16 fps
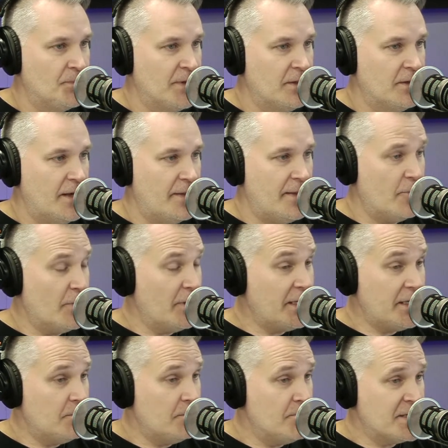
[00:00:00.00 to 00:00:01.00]
And they
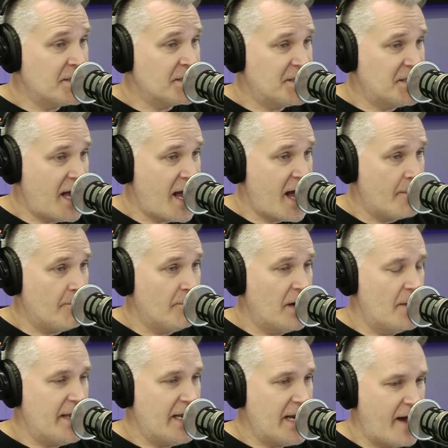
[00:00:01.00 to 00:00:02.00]
really didn't miss a step. I mean,